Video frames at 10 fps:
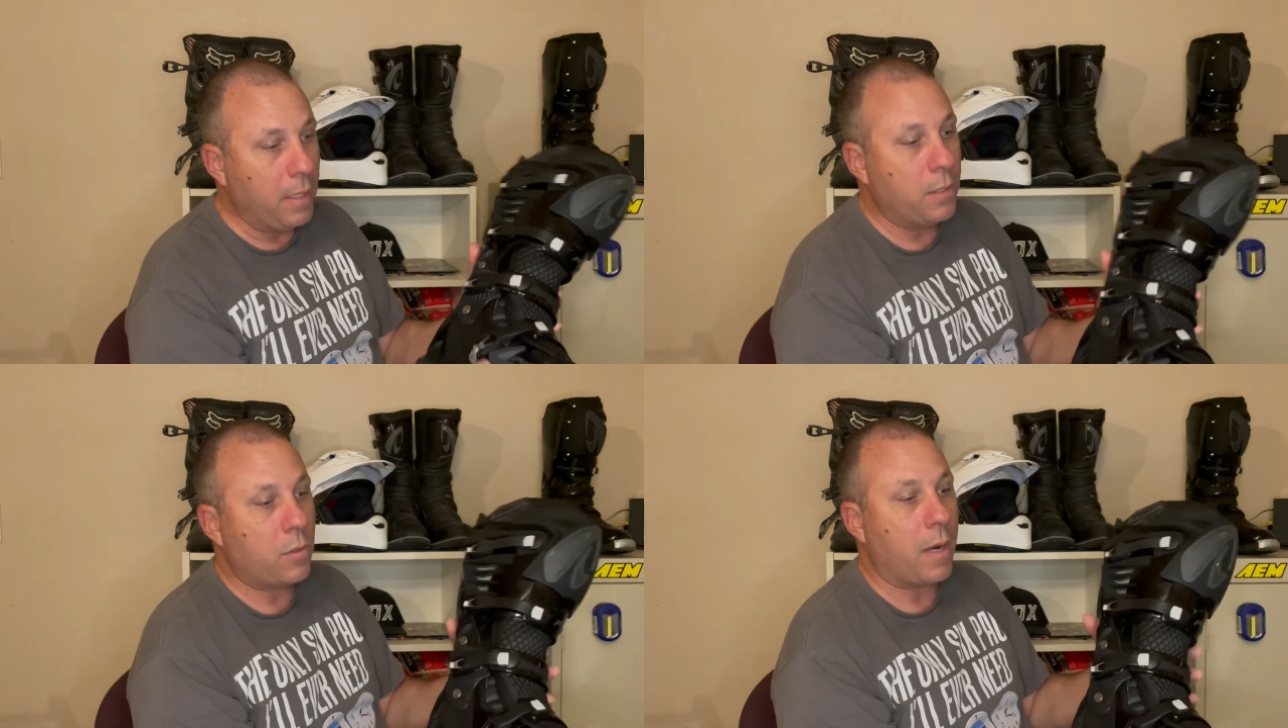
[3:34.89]

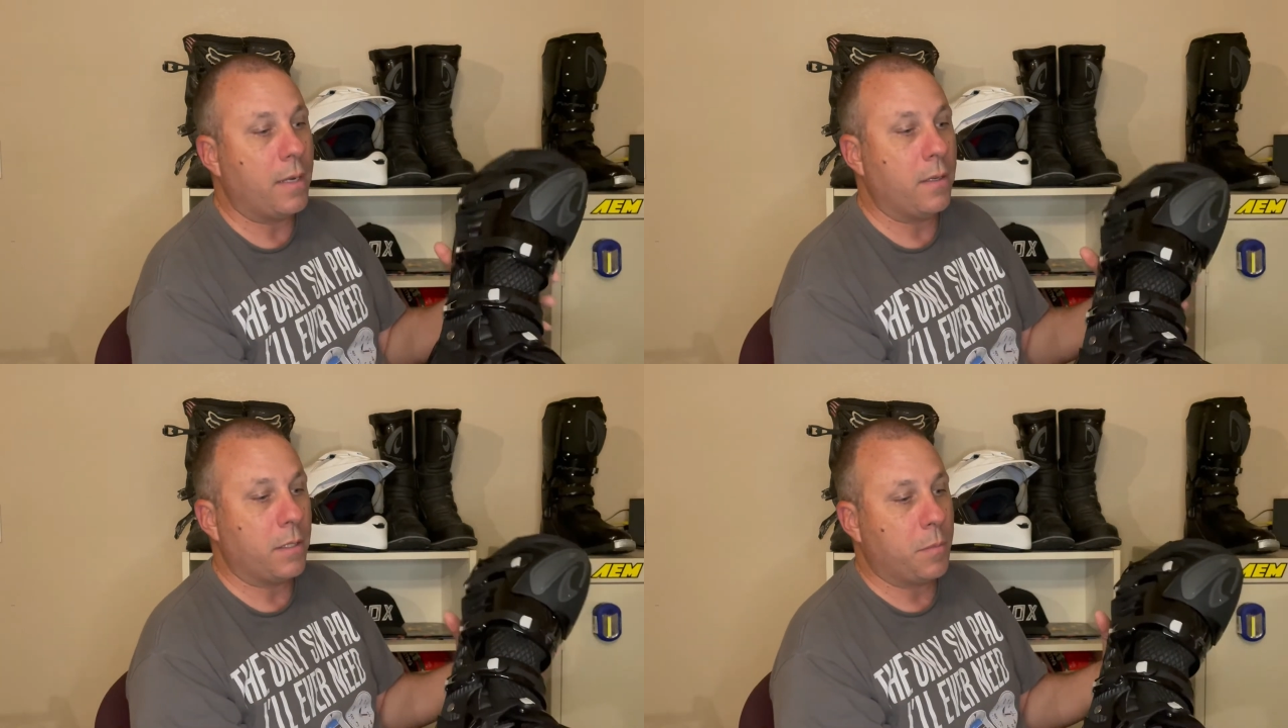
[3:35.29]
try
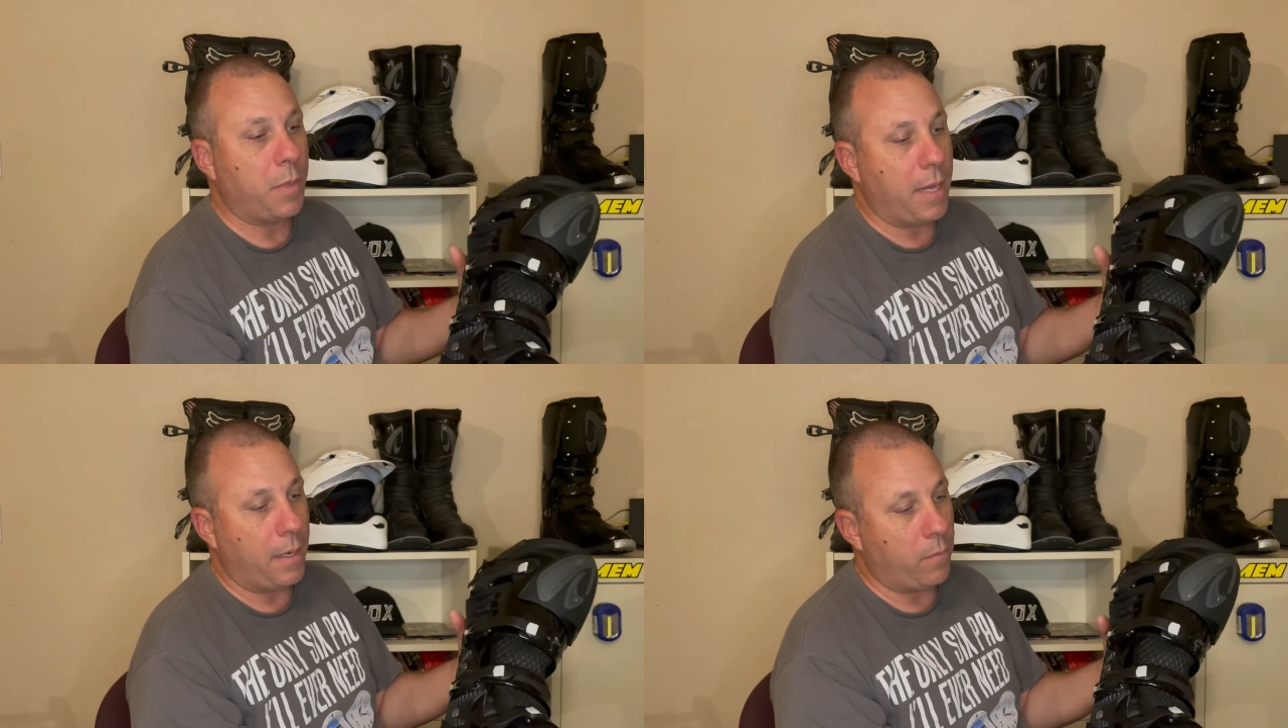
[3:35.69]
to
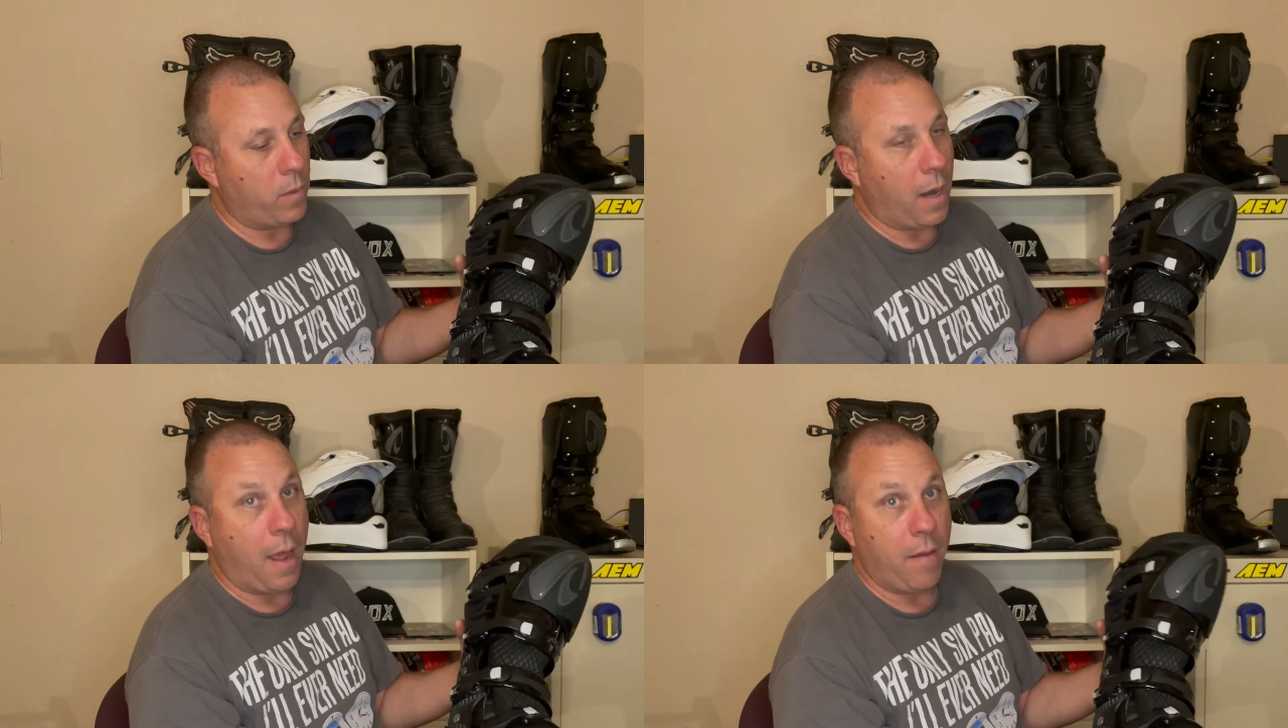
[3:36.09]
explain
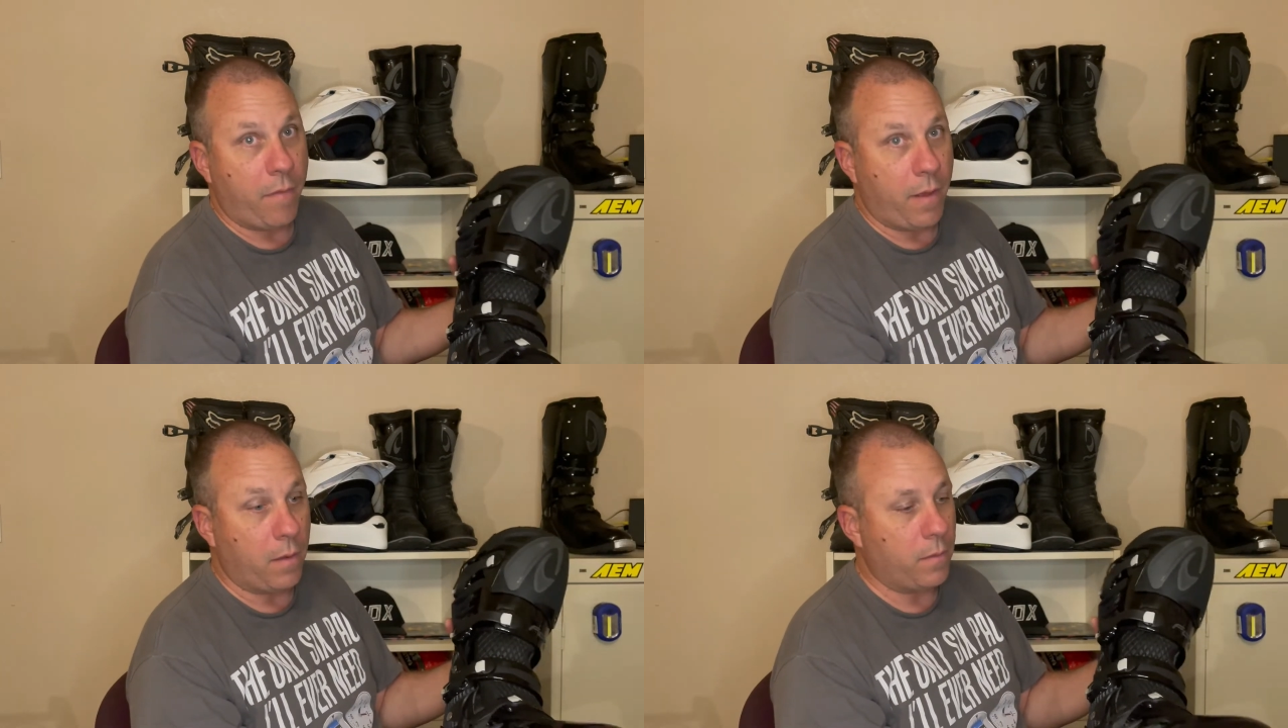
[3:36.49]
what I
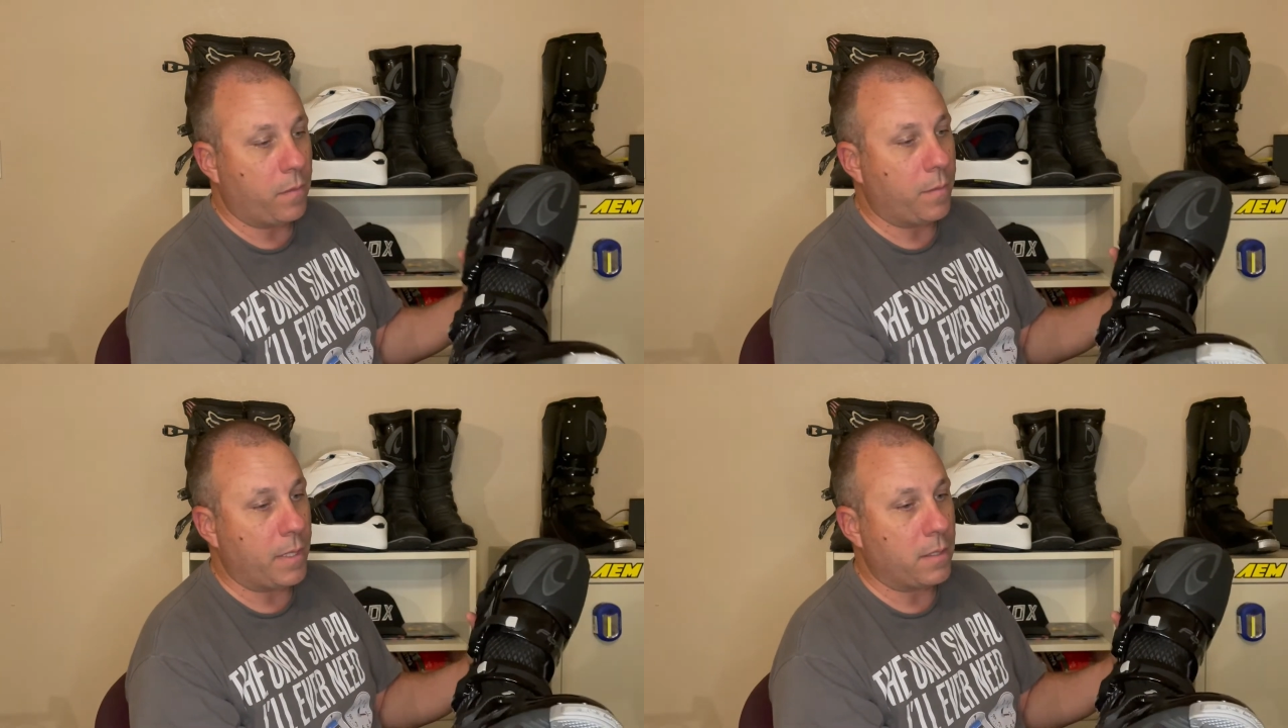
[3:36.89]
found
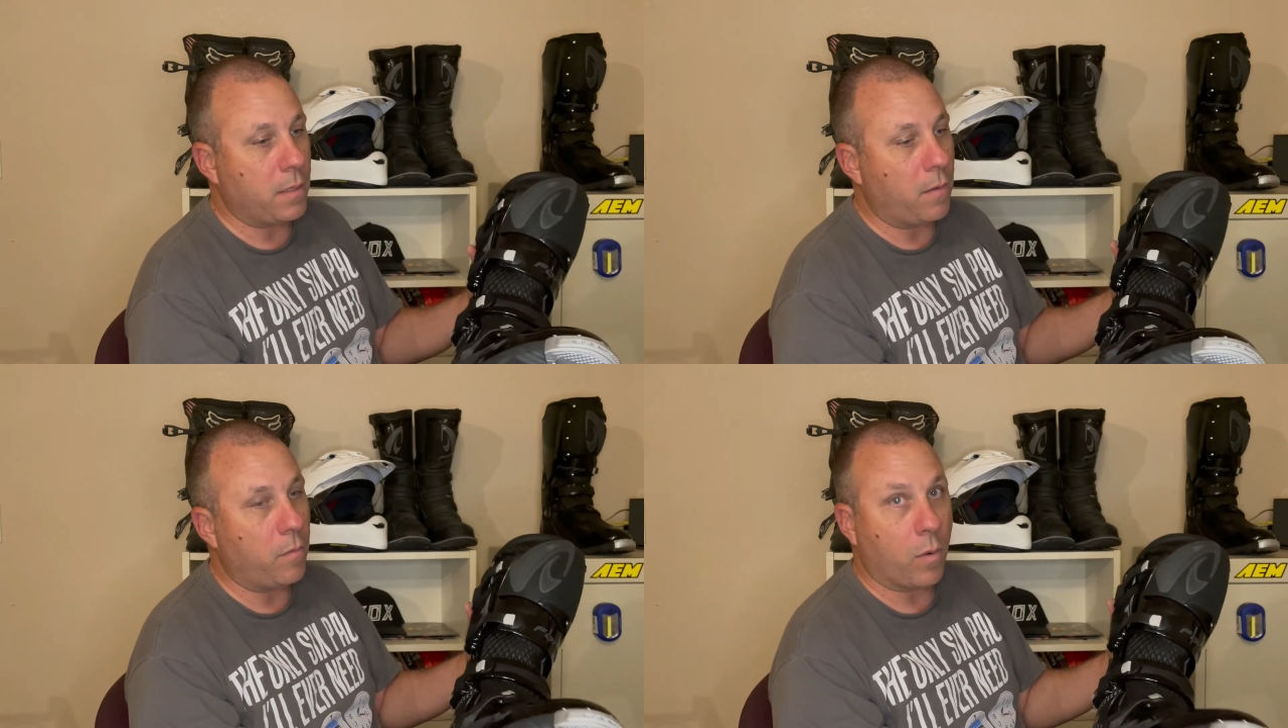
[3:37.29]
for
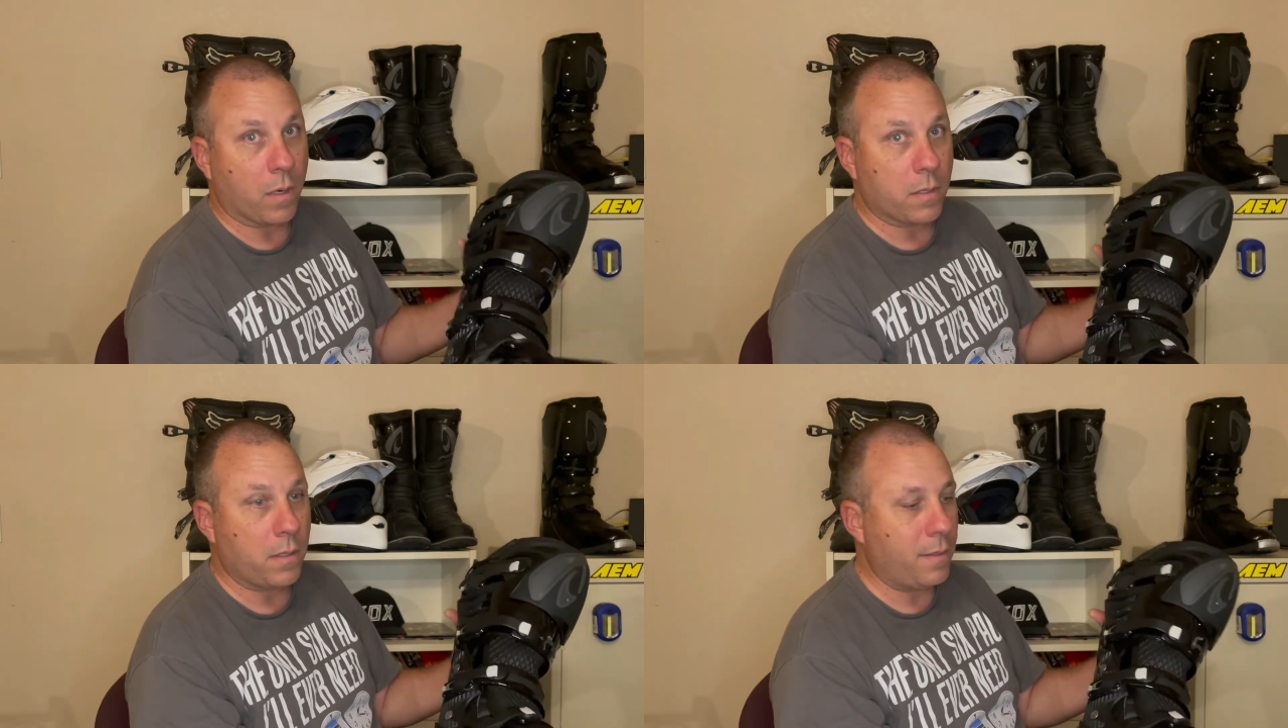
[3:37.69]
myself
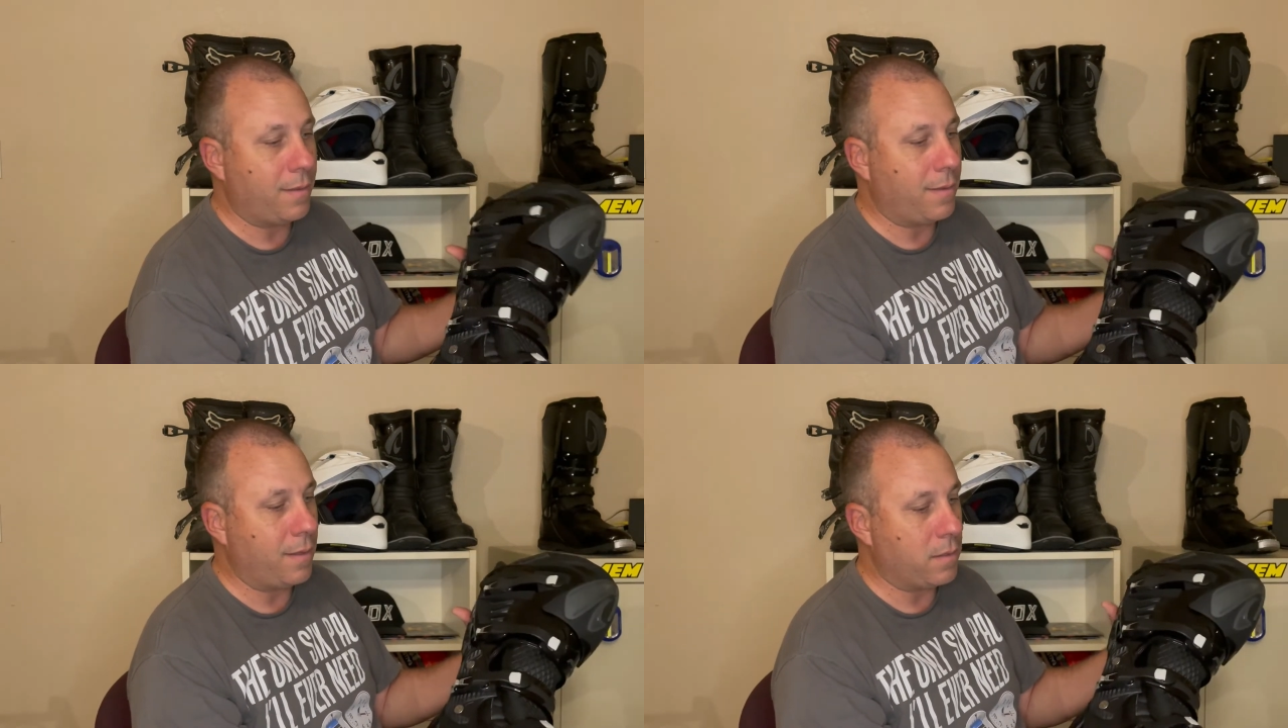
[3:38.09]
works and
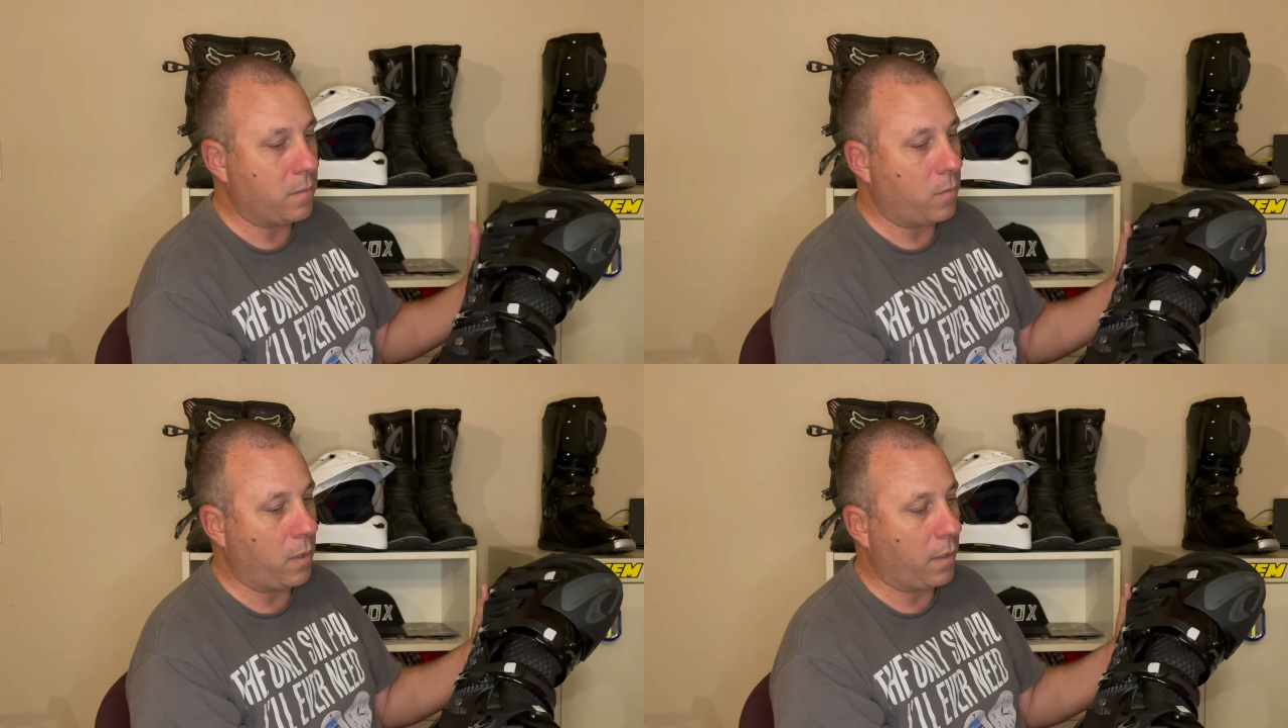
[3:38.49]

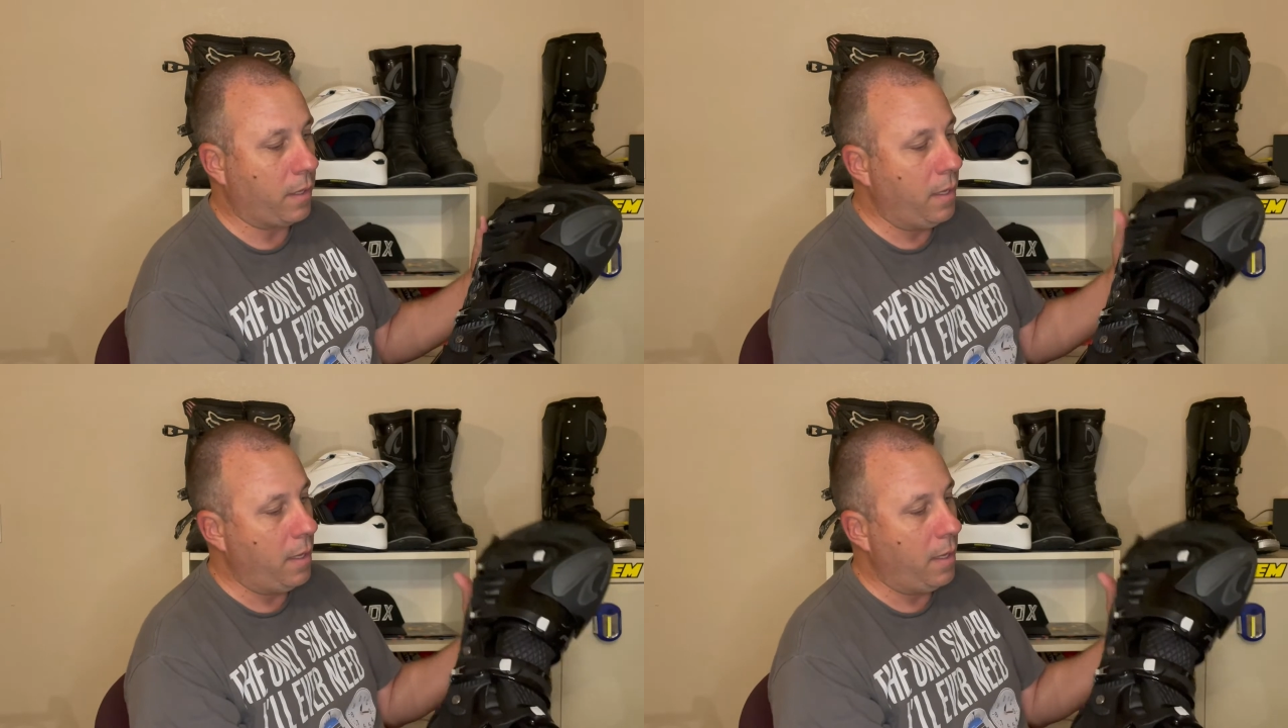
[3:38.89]
doesn't work.